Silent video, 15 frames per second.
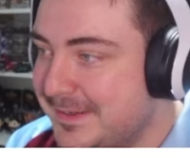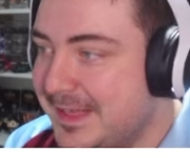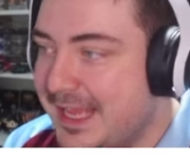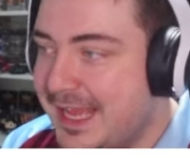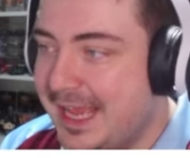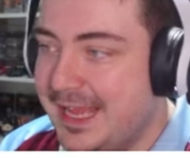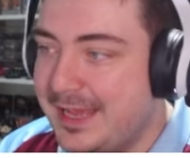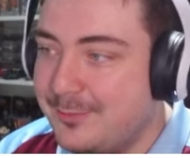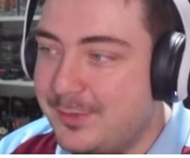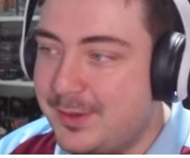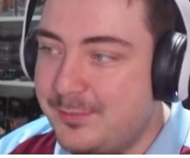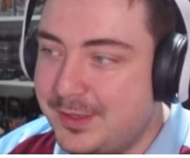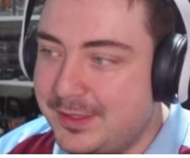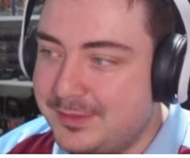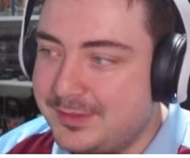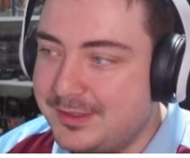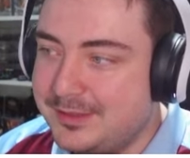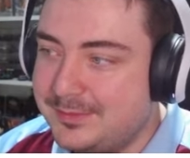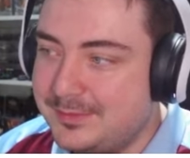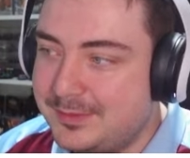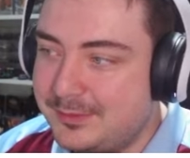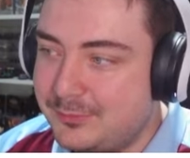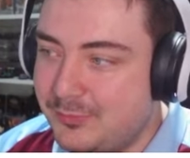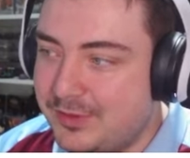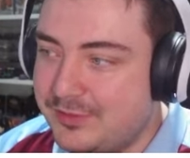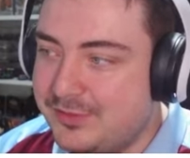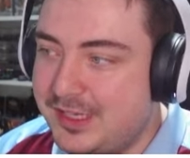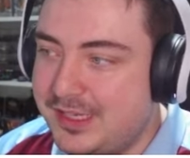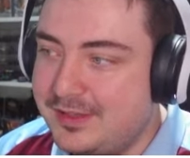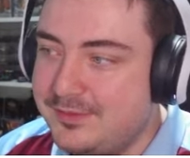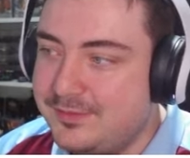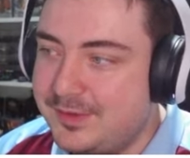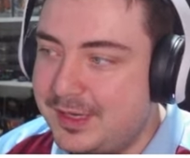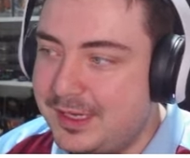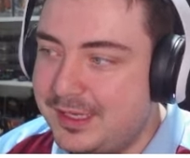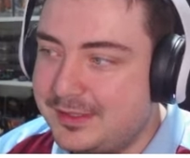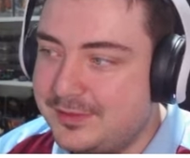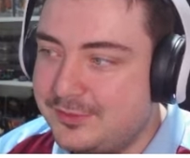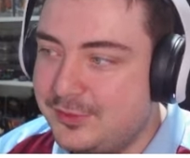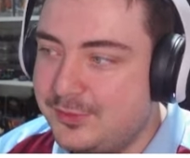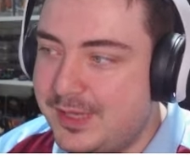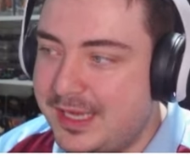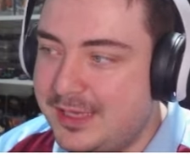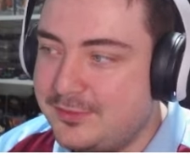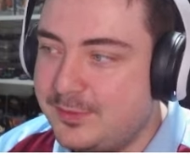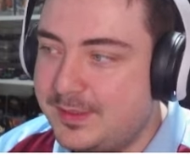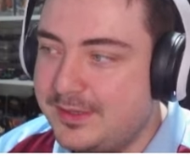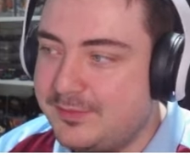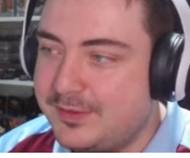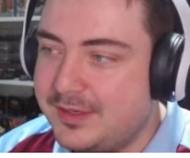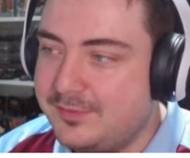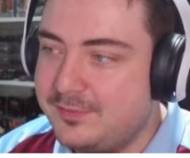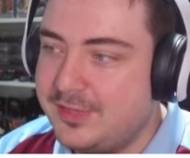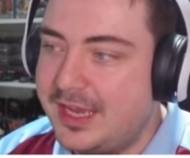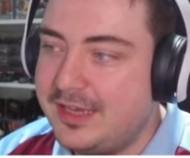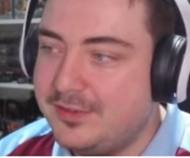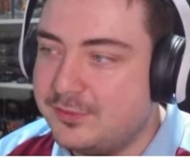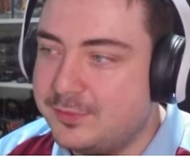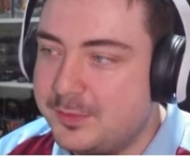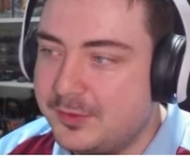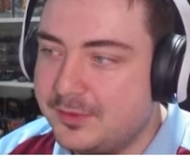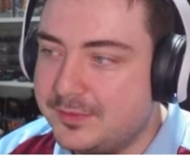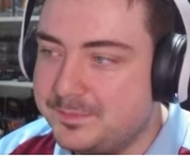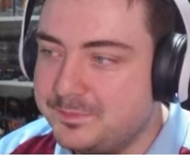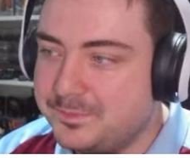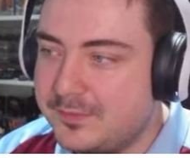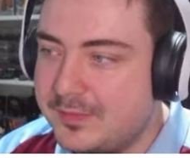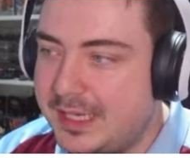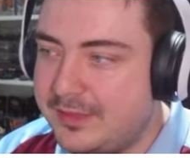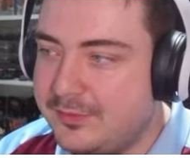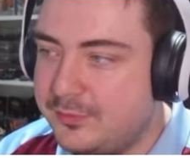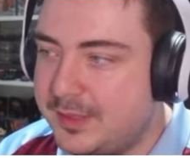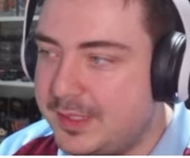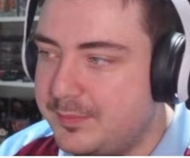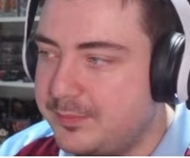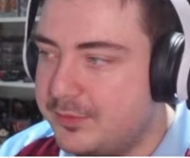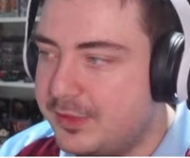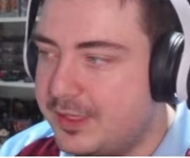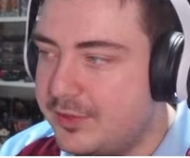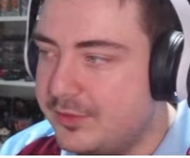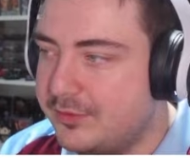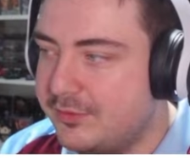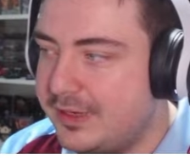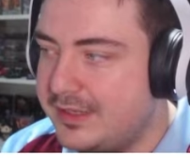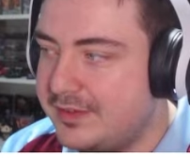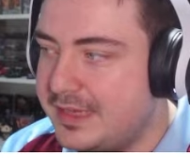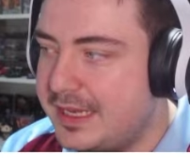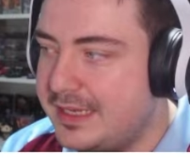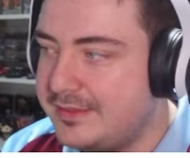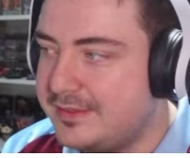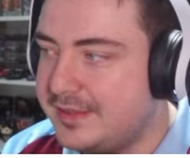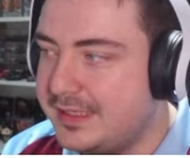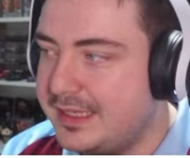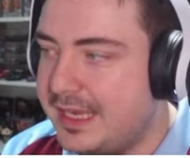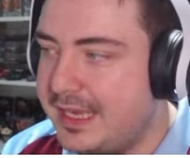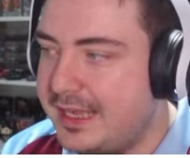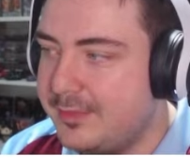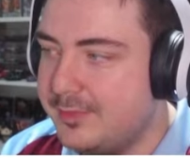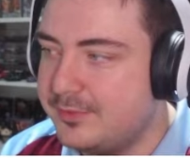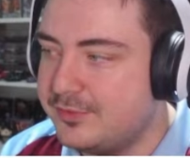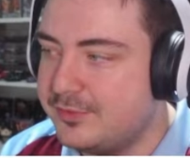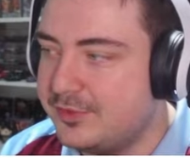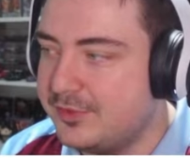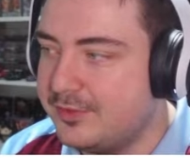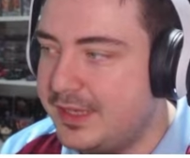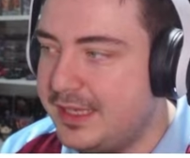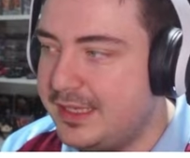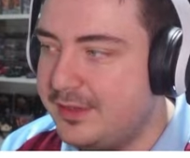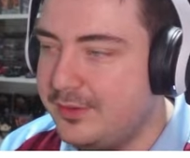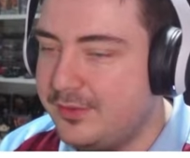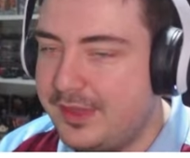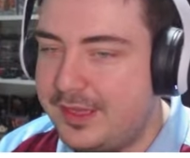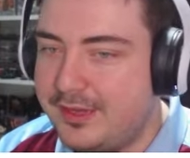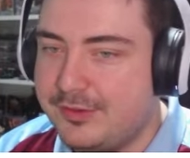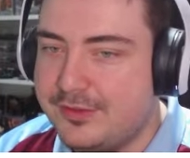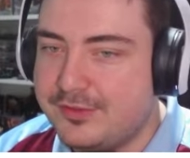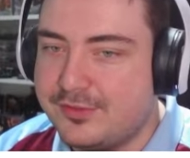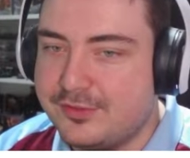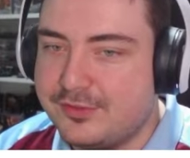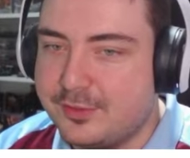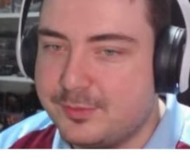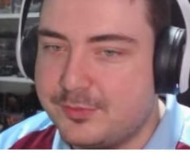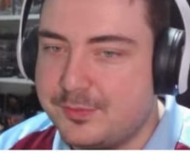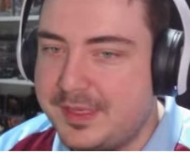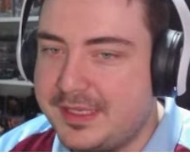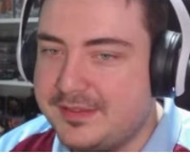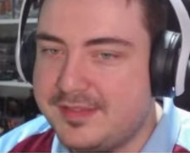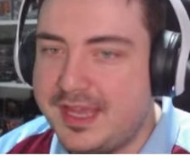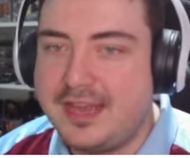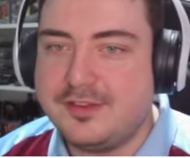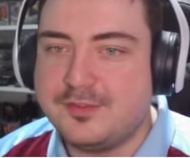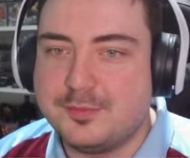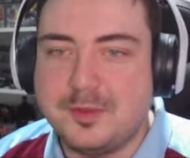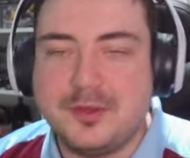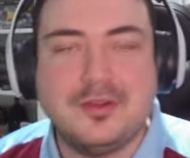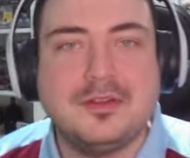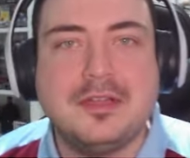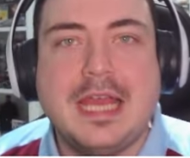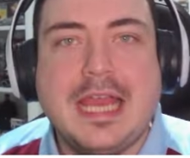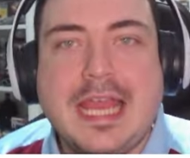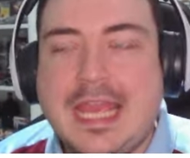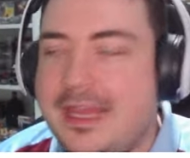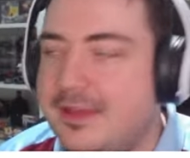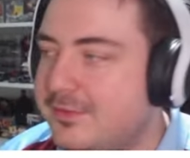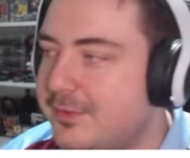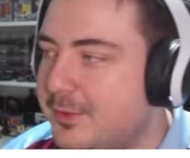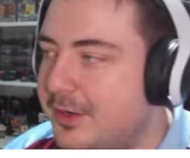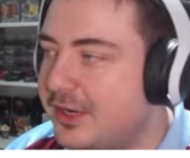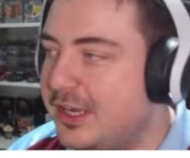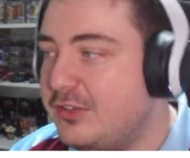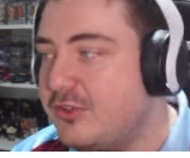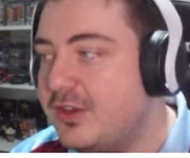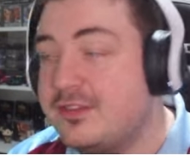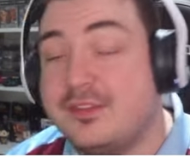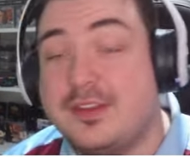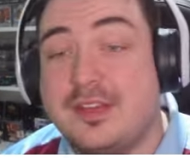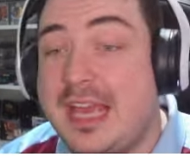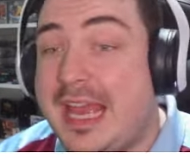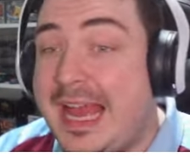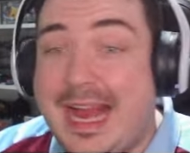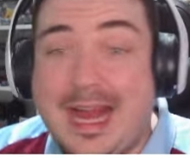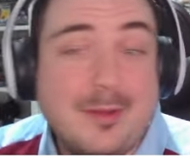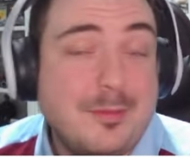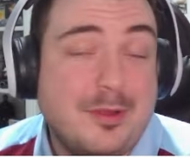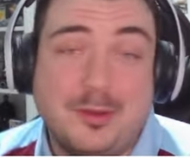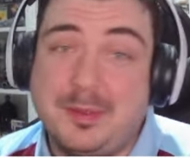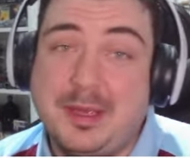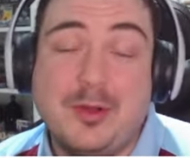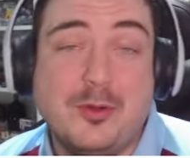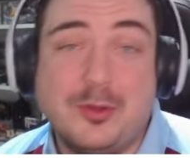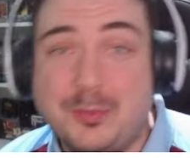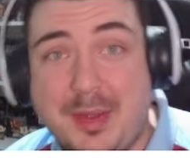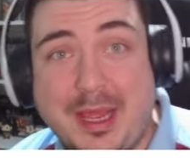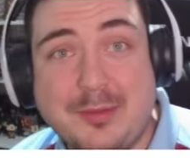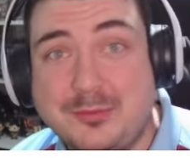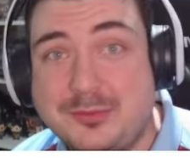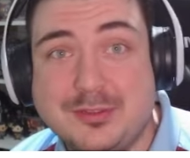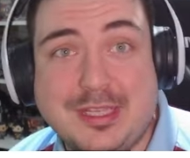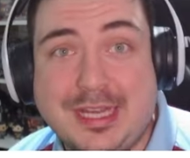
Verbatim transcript: uh, and we will receive a two K twenty-five tennis ball if we pre-order it at games. So there you go, there is the Top Spin tennis ball if you are interested. I'm going to be all about